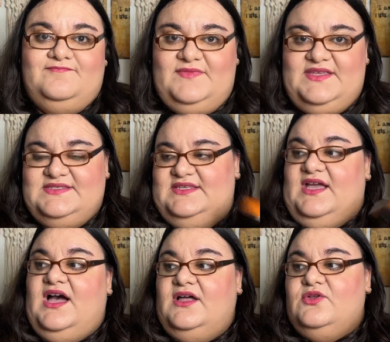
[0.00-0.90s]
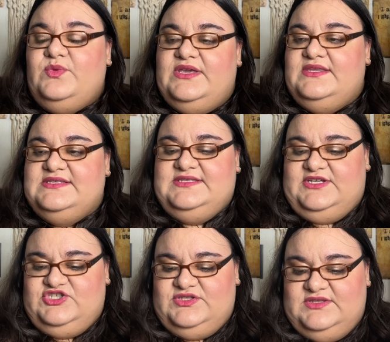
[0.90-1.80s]
is the Halloween
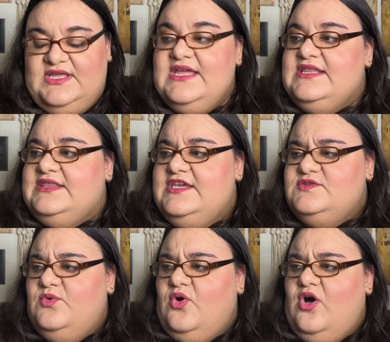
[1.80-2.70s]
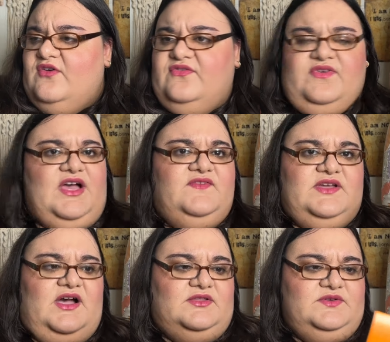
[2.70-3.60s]
section. These were all
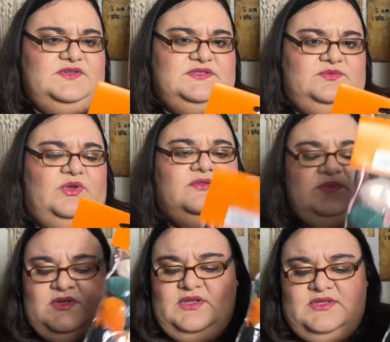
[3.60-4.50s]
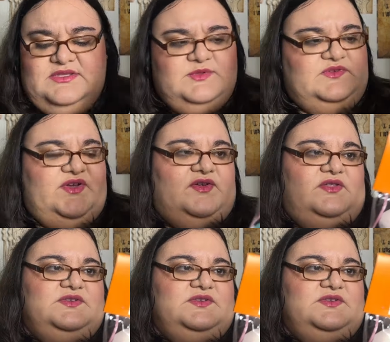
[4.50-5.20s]
$5. Well, this was $5.